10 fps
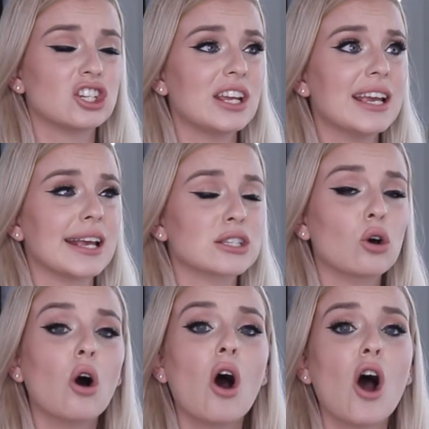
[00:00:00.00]
She is
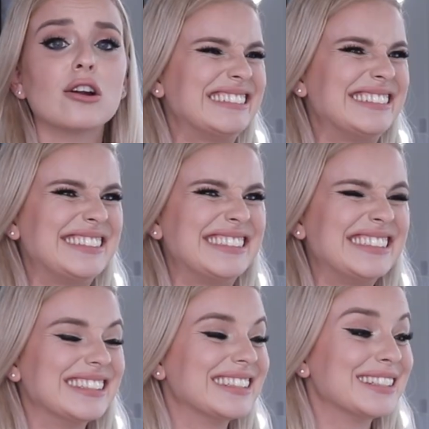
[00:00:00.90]
hot.
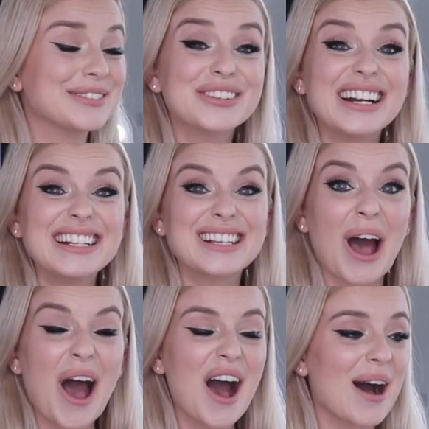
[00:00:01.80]
Oh, this is really
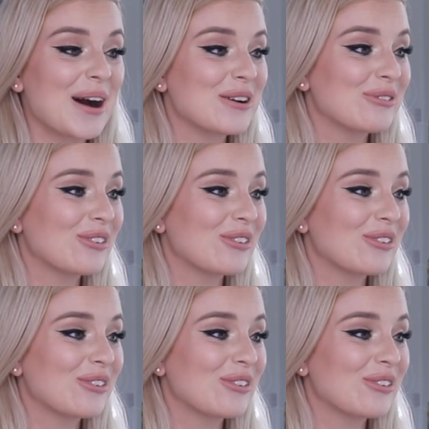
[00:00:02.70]
tough.